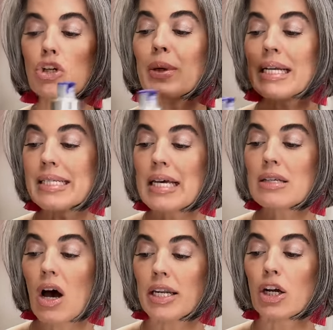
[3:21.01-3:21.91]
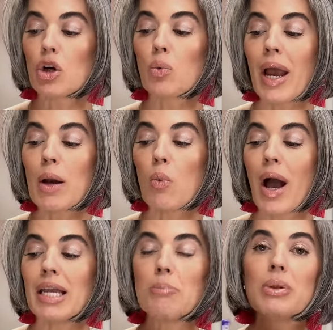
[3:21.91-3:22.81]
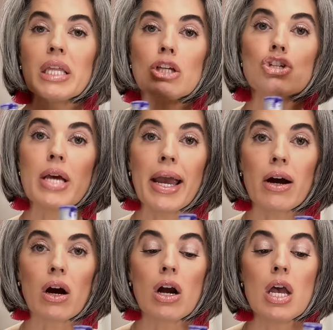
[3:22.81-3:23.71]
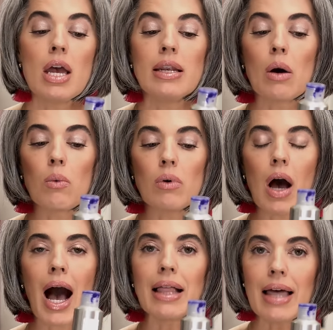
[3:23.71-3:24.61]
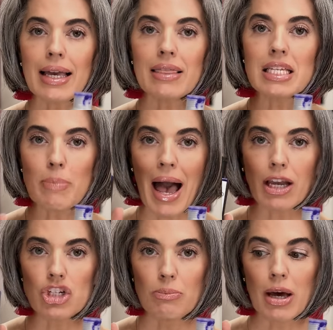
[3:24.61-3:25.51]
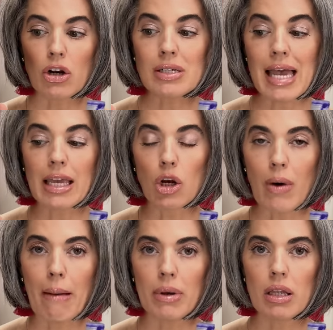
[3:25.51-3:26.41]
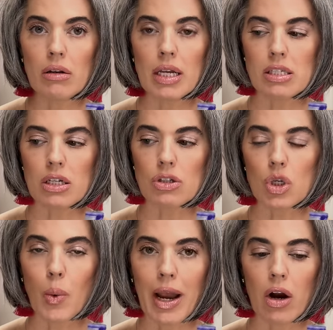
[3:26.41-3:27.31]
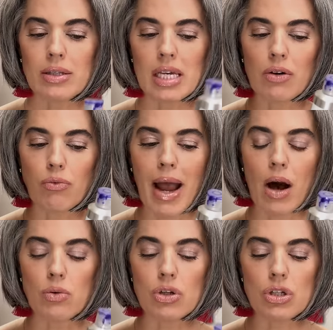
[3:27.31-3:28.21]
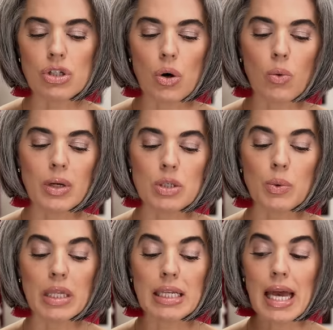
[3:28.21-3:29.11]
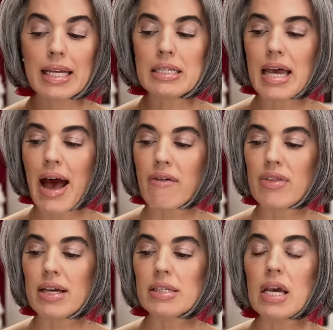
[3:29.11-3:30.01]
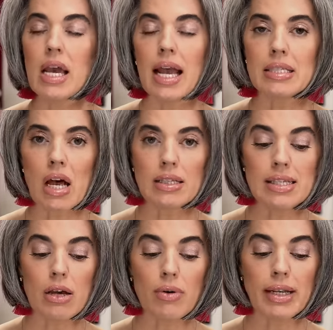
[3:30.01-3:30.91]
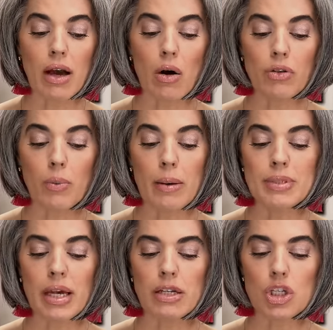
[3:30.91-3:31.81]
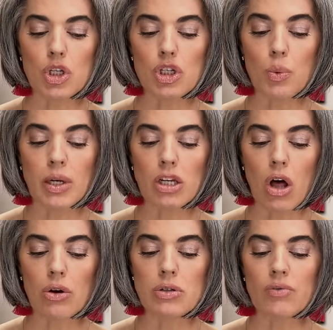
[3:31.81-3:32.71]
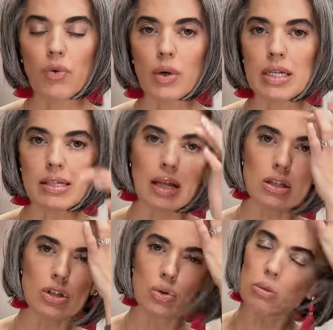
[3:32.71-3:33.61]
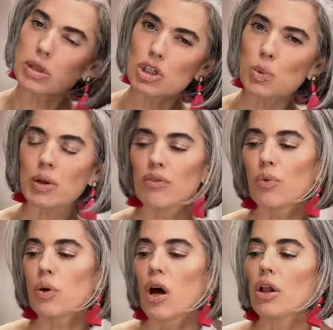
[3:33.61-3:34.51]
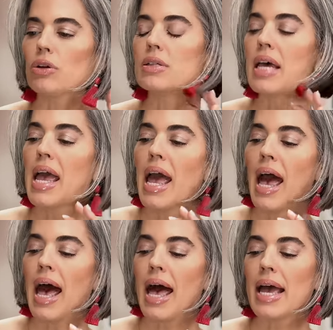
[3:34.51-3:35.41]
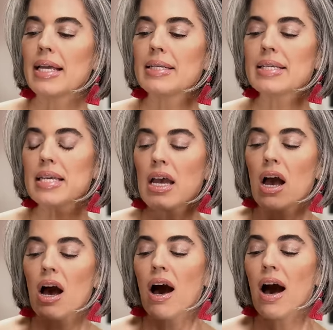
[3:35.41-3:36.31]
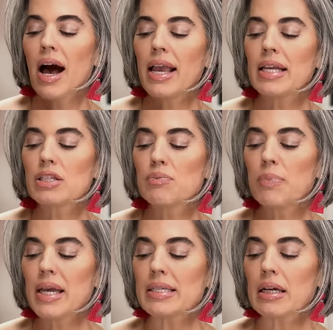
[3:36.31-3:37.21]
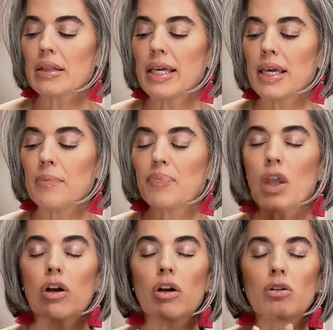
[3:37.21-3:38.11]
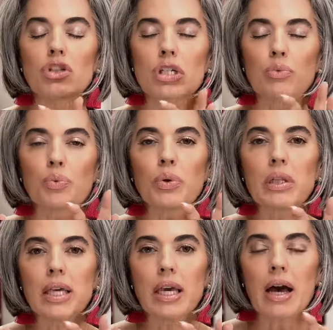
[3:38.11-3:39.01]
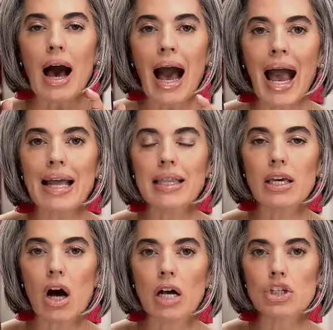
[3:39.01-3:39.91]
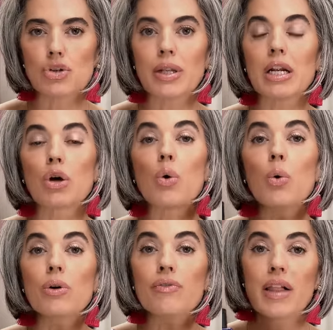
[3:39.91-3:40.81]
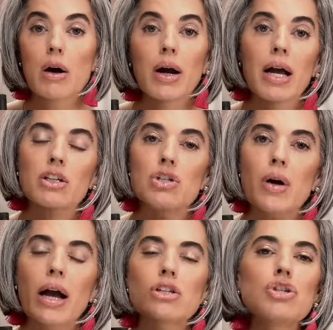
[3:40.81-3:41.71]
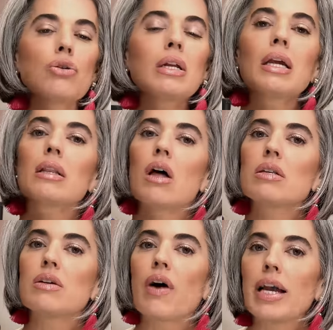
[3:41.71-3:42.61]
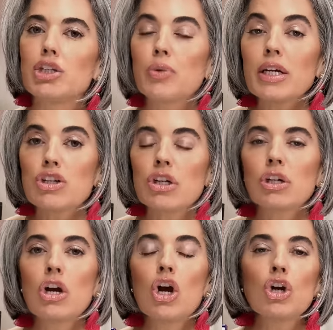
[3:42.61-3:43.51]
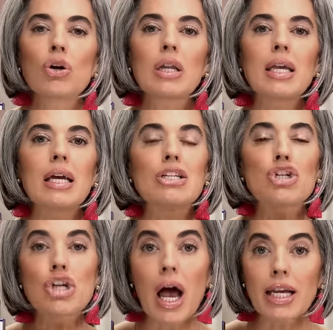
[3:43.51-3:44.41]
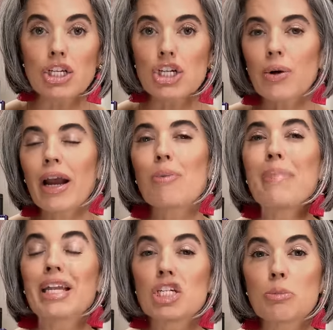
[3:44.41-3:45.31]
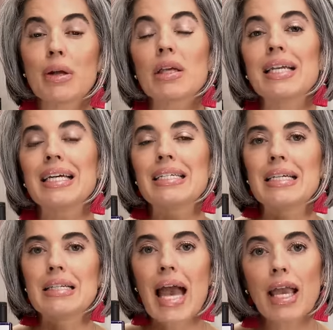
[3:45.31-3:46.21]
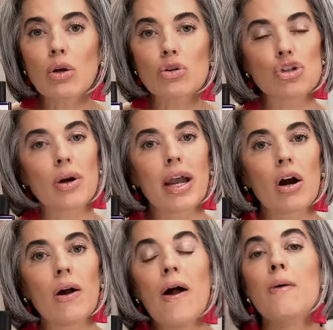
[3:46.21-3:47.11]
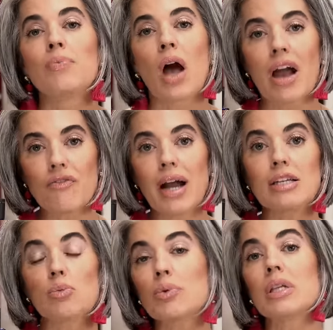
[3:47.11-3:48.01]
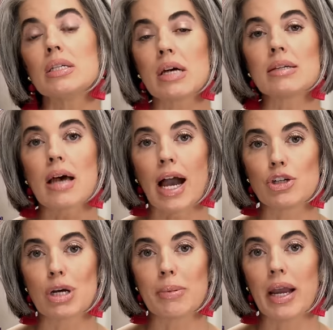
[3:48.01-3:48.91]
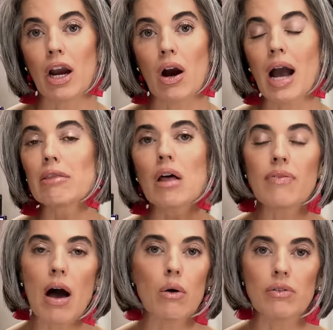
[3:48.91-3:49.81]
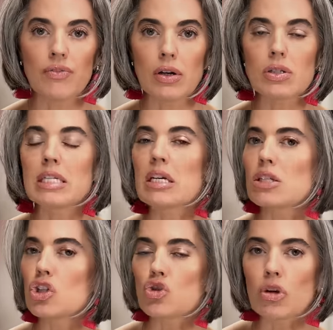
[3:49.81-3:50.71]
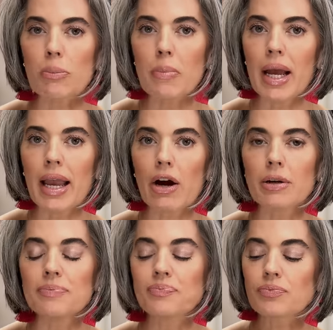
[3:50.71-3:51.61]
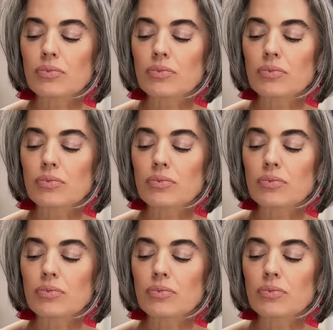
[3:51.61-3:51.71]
So and it says on here gray, white, bleached hair. Now I like this packaging better because I can grab it. It's a square instead of round. So it's really nice to have this. It's on sale right now on their website, $20.40. It's normally $24. And uh, it's basically just really highly concentrated in cornflower extract. So you're gonna get lots of hydration, you're gonna get shine to your hair, manageability, it detangles your hair. I find it really does hydrate my hair. I love how it feels. It doesn't strip my hair.